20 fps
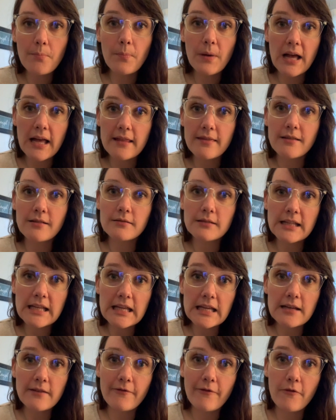but the
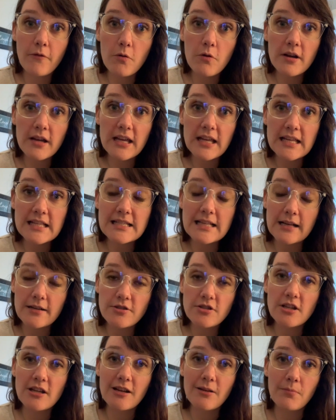link for it is
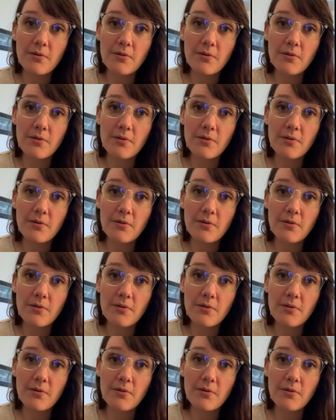actually going to